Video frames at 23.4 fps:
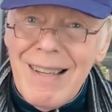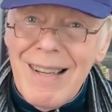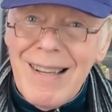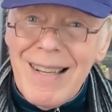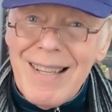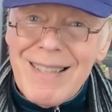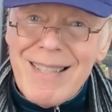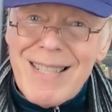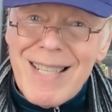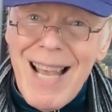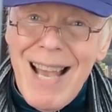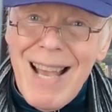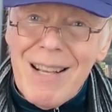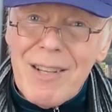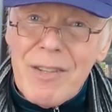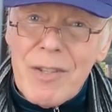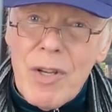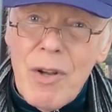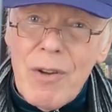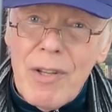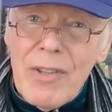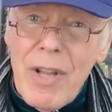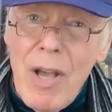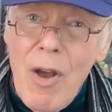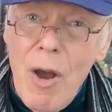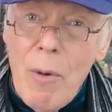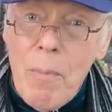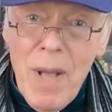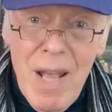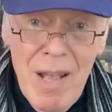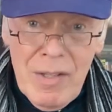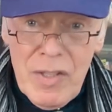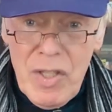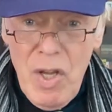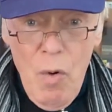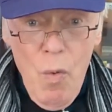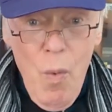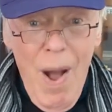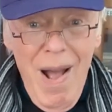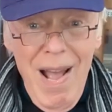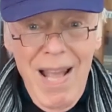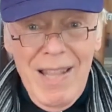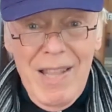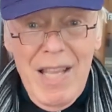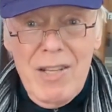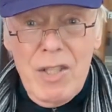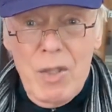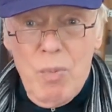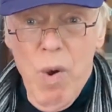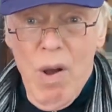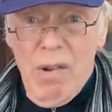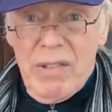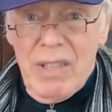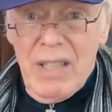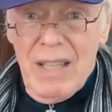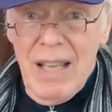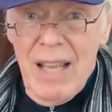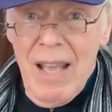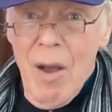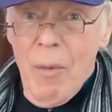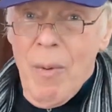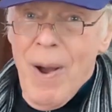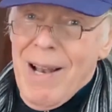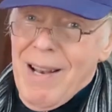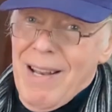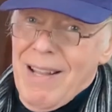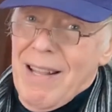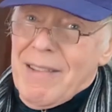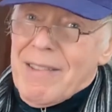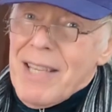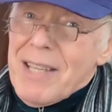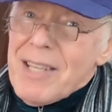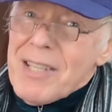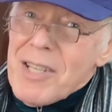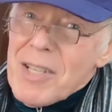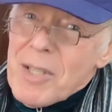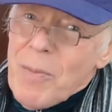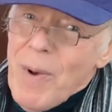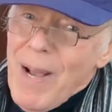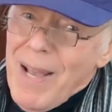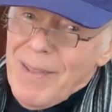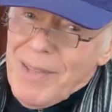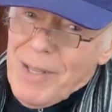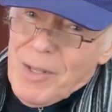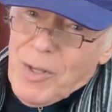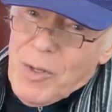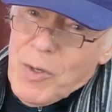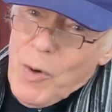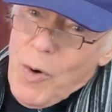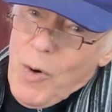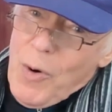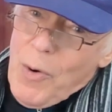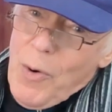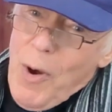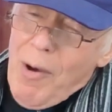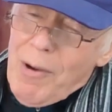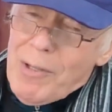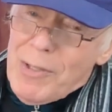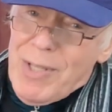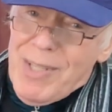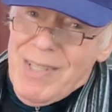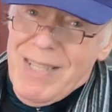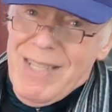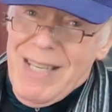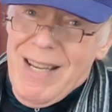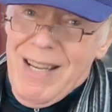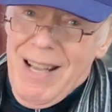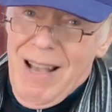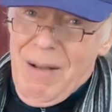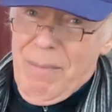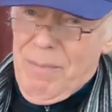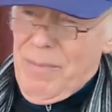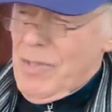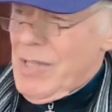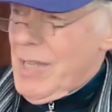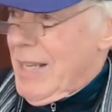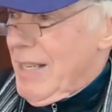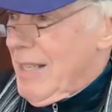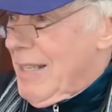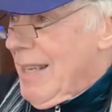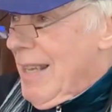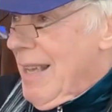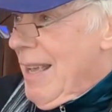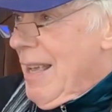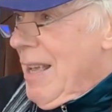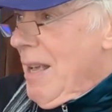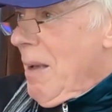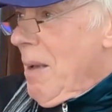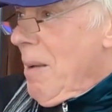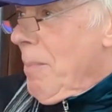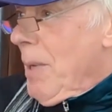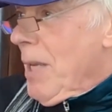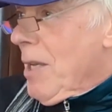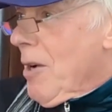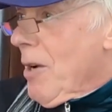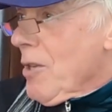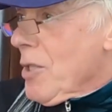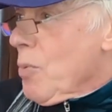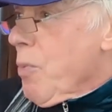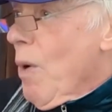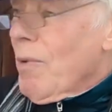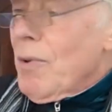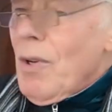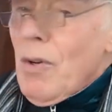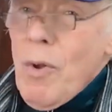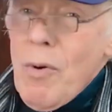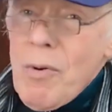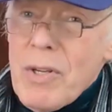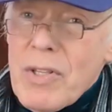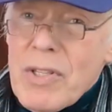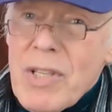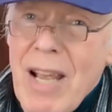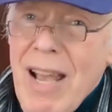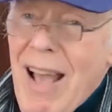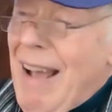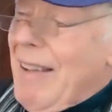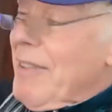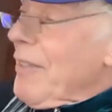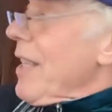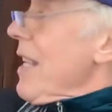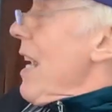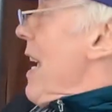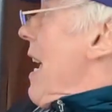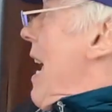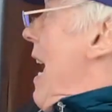A tax on hope. So why this one? Well, this is where the curiosity comes in, because one looks at the